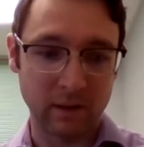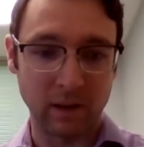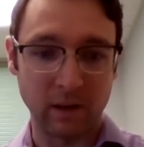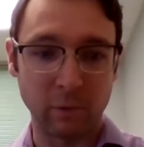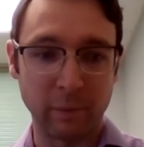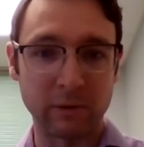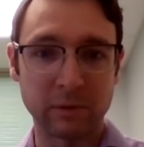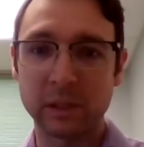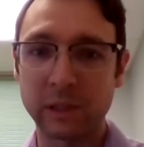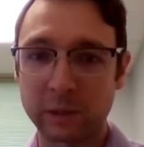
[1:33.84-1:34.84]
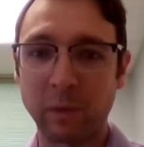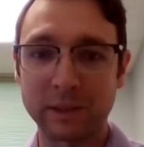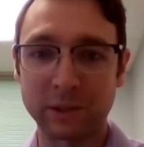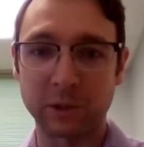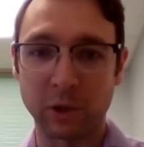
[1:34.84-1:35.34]
about 6
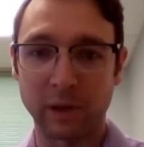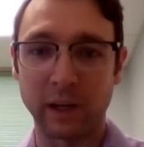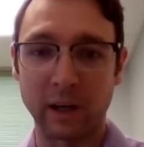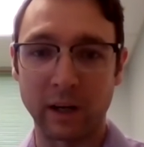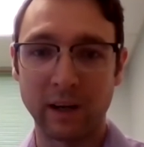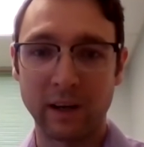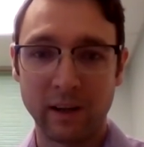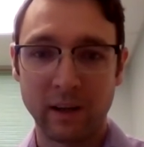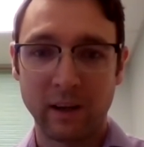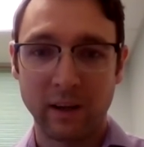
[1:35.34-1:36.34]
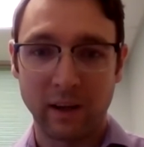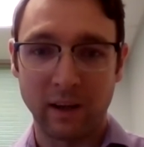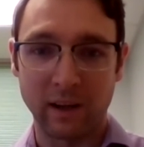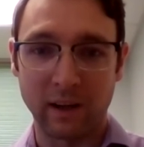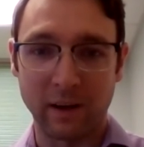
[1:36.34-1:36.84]
months or so here,
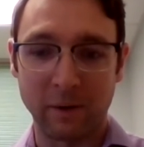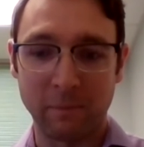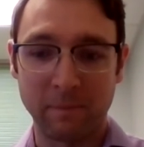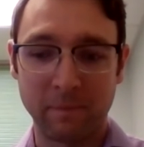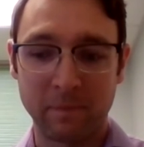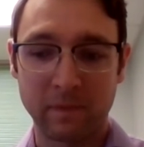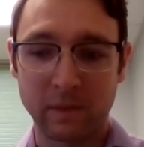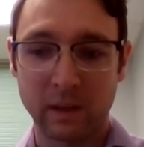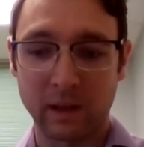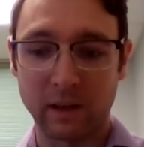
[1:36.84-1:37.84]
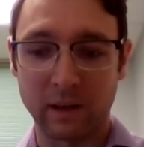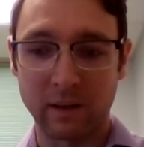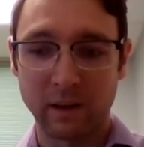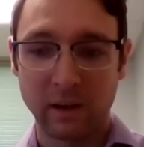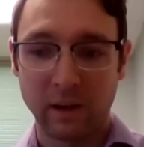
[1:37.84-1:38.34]
and kind of
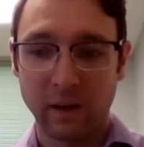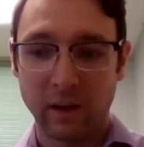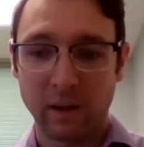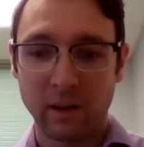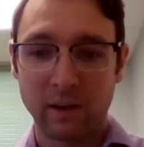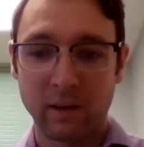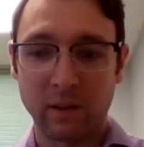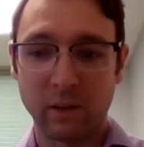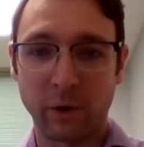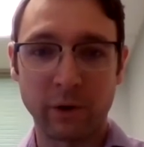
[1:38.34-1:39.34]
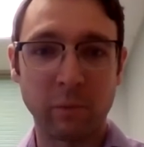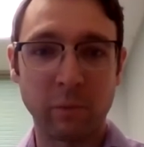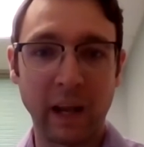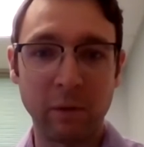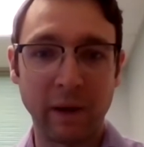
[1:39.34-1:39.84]
learned the
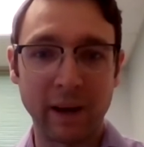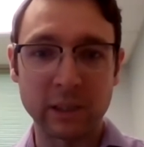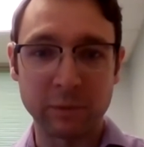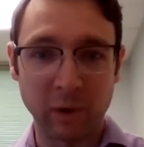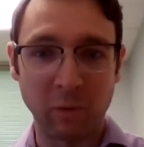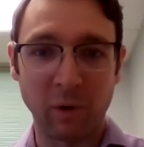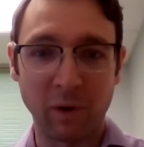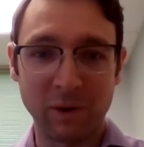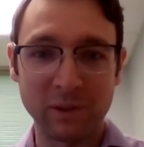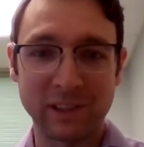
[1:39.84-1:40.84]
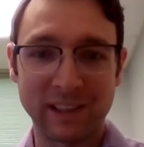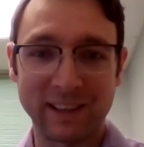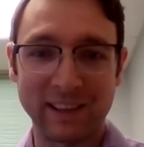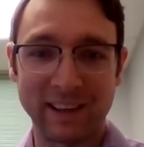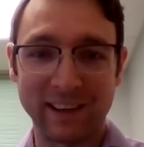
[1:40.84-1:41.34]
pain management world and